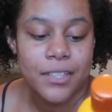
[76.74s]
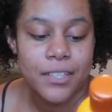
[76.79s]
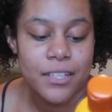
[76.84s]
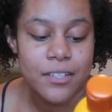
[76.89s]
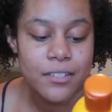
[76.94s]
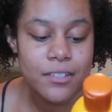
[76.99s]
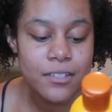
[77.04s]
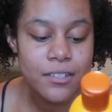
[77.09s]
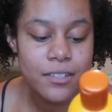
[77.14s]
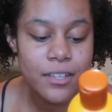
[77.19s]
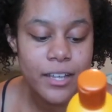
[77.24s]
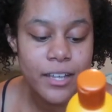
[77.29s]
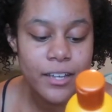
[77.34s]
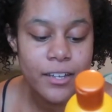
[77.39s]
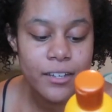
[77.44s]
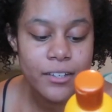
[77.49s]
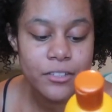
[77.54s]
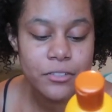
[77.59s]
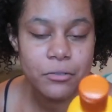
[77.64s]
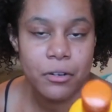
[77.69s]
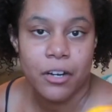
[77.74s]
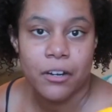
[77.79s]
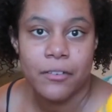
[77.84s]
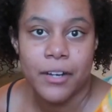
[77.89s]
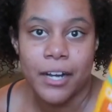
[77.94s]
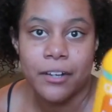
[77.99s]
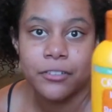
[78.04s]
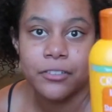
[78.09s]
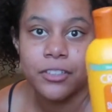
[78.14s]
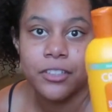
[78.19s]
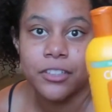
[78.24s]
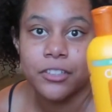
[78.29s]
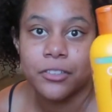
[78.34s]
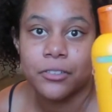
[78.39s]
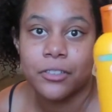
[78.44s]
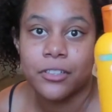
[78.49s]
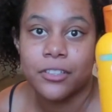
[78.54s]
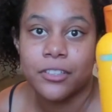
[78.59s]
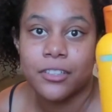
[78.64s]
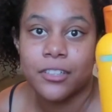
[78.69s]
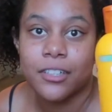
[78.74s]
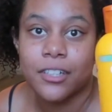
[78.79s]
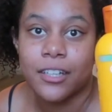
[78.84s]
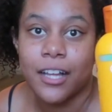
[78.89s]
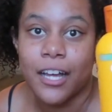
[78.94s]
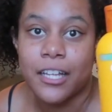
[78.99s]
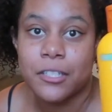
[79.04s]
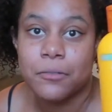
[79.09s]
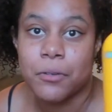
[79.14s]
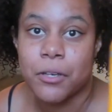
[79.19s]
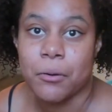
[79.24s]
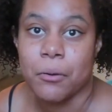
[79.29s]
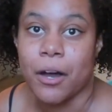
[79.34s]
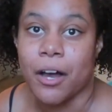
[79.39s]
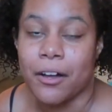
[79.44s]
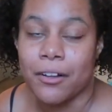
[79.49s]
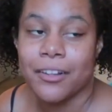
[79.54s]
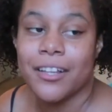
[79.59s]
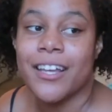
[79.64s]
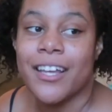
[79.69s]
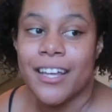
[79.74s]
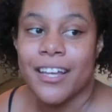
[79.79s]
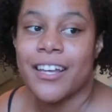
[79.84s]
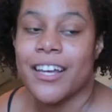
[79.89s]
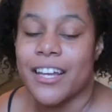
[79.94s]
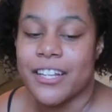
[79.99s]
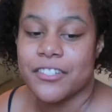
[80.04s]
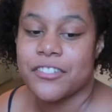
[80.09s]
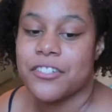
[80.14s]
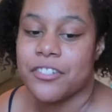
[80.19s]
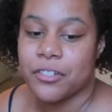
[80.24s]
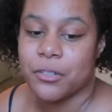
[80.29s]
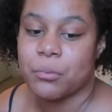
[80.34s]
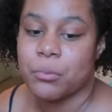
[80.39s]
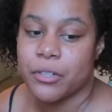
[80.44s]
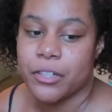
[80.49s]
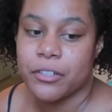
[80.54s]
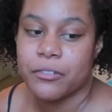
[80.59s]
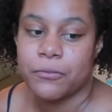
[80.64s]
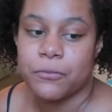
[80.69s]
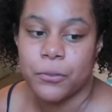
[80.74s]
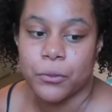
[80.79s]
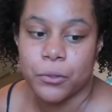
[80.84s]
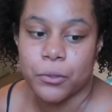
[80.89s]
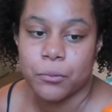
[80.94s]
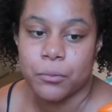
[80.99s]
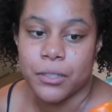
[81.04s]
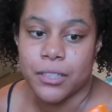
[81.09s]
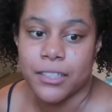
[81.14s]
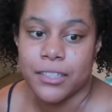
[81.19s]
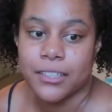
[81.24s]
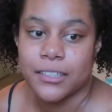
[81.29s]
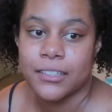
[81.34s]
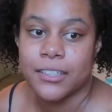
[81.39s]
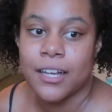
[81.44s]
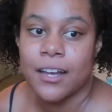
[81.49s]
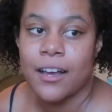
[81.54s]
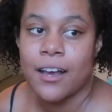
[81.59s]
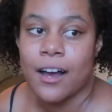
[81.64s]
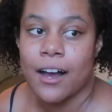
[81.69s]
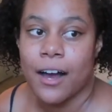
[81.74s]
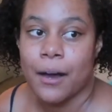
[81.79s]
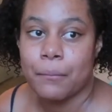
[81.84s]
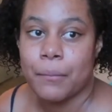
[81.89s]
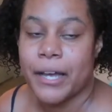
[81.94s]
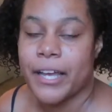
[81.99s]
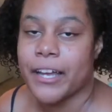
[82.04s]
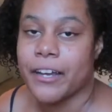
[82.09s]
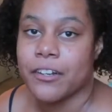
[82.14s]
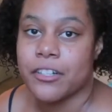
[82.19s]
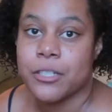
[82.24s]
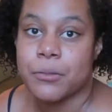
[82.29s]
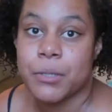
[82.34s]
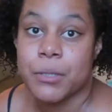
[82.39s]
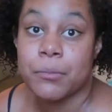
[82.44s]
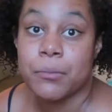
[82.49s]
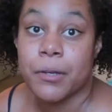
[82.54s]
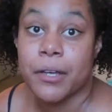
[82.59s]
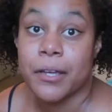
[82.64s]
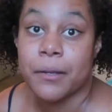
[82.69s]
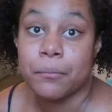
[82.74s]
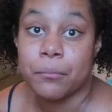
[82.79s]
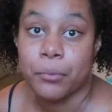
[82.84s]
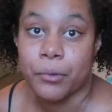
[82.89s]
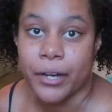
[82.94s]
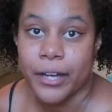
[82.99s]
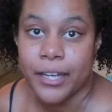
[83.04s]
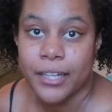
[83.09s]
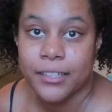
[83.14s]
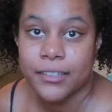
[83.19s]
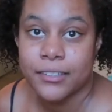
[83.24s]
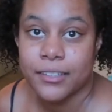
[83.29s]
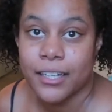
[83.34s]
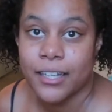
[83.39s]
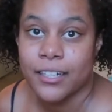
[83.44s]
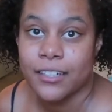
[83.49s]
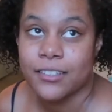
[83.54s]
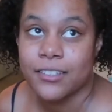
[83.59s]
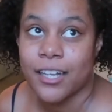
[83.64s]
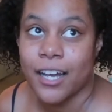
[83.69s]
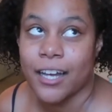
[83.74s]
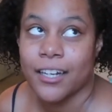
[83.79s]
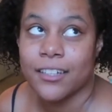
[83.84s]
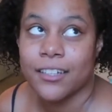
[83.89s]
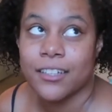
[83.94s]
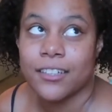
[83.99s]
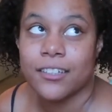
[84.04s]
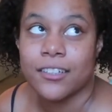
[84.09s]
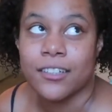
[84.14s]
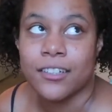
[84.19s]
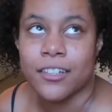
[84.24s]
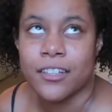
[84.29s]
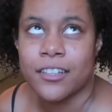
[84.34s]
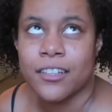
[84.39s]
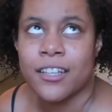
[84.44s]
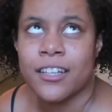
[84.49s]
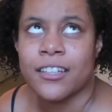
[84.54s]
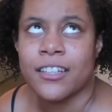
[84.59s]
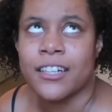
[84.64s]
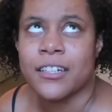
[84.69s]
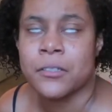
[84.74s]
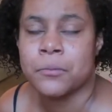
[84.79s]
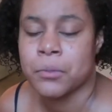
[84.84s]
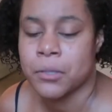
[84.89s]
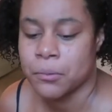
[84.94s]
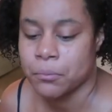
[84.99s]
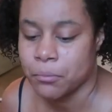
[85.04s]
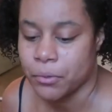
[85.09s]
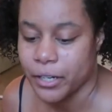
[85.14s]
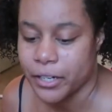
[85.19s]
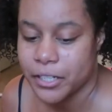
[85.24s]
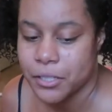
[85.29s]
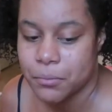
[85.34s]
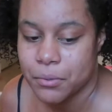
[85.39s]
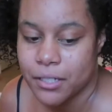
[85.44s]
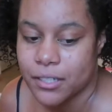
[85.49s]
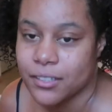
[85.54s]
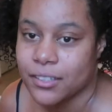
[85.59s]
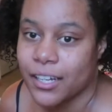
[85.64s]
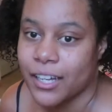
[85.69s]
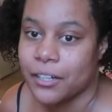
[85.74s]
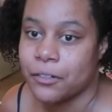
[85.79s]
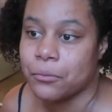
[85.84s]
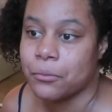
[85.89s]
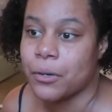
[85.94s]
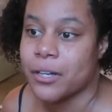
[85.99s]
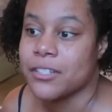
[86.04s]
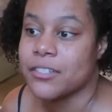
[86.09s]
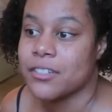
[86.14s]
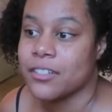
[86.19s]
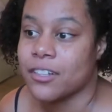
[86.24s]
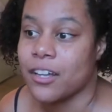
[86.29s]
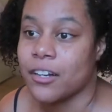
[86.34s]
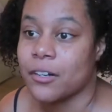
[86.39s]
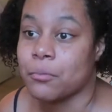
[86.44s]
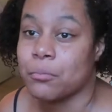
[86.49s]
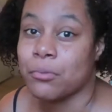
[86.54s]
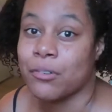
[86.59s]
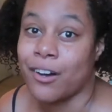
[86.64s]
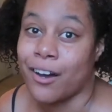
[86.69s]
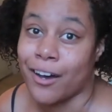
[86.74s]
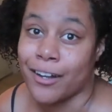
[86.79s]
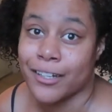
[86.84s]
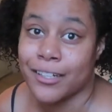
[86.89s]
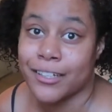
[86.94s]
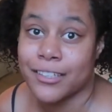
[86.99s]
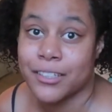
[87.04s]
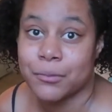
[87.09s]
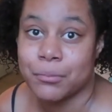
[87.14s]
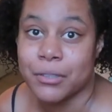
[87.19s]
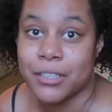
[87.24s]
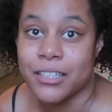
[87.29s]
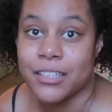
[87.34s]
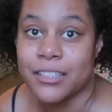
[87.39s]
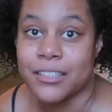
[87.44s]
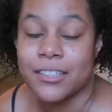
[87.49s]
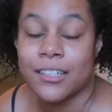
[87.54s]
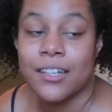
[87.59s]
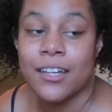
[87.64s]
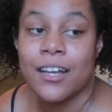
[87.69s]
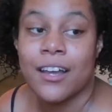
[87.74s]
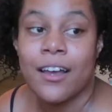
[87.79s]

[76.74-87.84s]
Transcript: this is like 12 ounces, so this is gonna last me a while. It's still pretty full because my hair has been in braids, and it's kind of like a good thing that it's been in braids because I don't waste a lot of product, because